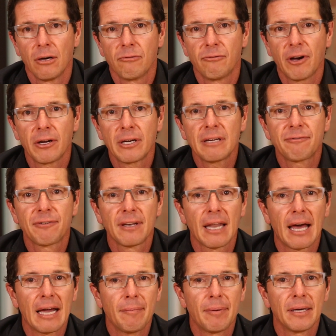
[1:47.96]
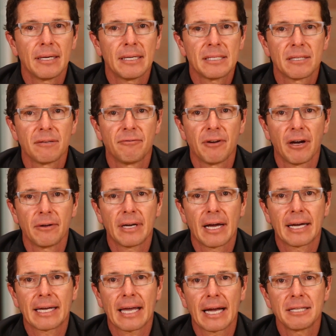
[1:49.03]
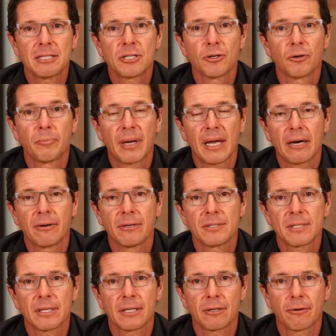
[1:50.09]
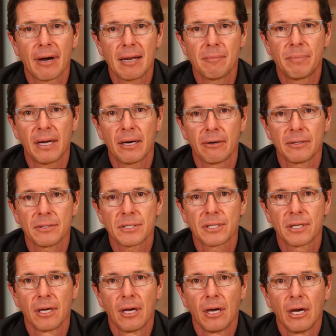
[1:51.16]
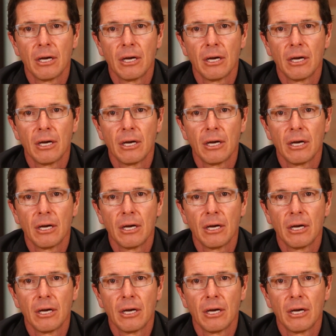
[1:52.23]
Voting for Labor is a vote against your parents and grandparents.